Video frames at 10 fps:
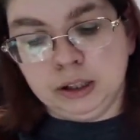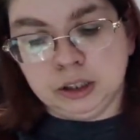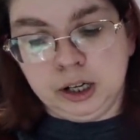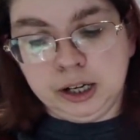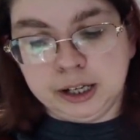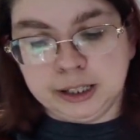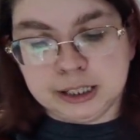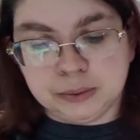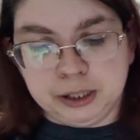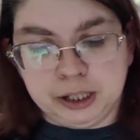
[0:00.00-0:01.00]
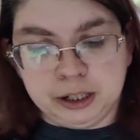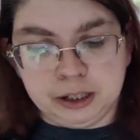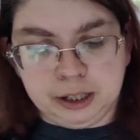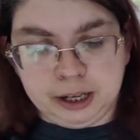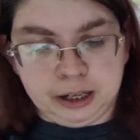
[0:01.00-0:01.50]
Trying to get this one here to
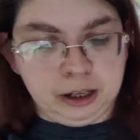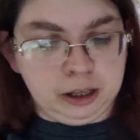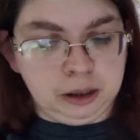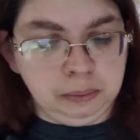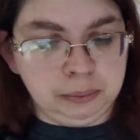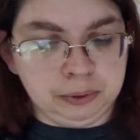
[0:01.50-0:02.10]
line up.